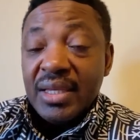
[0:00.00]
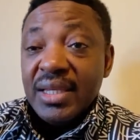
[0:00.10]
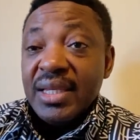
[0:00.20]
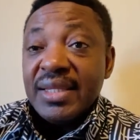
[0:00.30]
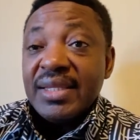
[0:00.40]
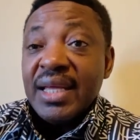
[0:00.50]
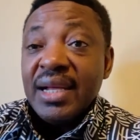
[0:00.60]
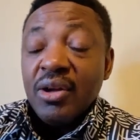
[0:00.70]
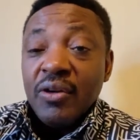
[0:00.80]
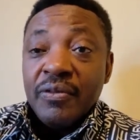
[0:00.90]
Is it the
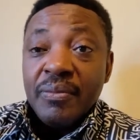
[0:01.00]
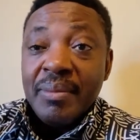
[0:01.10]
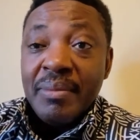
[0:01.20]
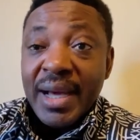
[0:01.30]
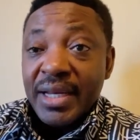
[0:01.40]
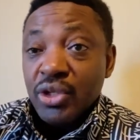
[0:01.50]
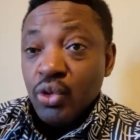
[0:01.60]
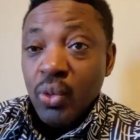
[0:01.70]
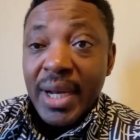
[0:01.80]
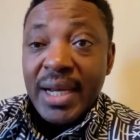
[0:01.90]
sale of
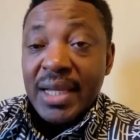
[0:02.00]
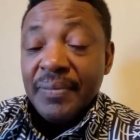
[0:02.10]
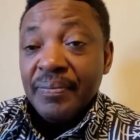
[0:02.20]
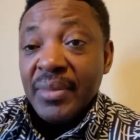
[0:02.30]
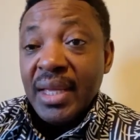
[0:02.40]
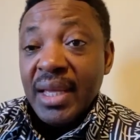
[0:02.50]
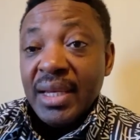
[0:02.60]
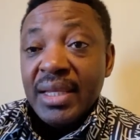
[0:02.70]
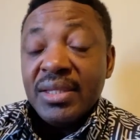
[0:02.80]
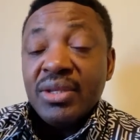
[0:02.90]
marijuana,
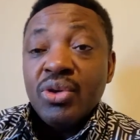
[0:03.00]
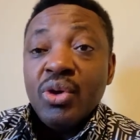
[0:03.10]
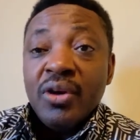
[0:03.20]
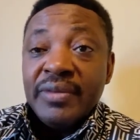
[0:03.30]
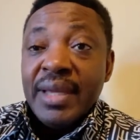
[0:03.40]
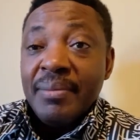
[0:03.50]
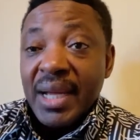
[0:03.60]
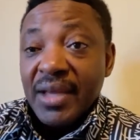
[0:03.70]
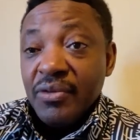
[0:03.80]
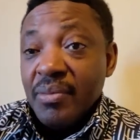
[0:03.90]
the secure of
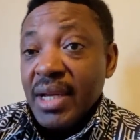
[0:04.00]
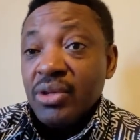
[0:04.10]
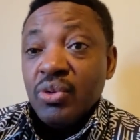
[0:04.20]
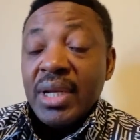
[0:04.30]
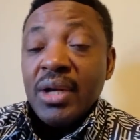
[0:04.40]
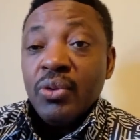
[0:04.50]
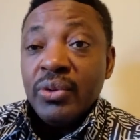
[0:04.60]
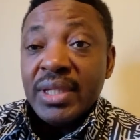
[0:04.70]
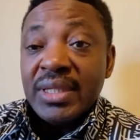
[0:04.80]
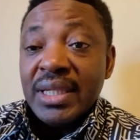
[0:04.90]
their market for
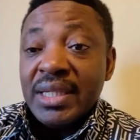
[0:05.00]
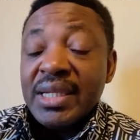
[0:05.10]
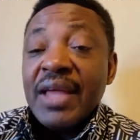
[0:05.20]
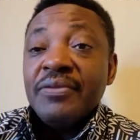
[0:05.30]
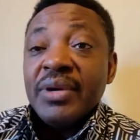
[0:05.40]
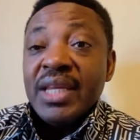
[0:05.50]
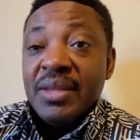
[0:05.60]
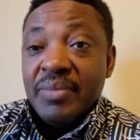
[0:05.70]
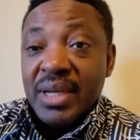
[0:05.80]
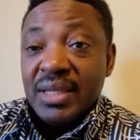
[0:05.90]
marijuana, or is the drive
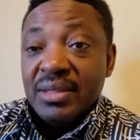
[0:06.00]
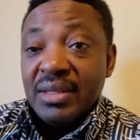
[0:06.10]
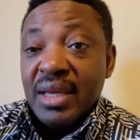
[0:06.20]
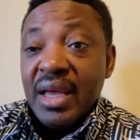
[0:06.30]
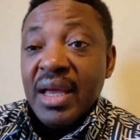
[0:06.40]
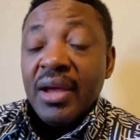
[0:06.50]
for independence?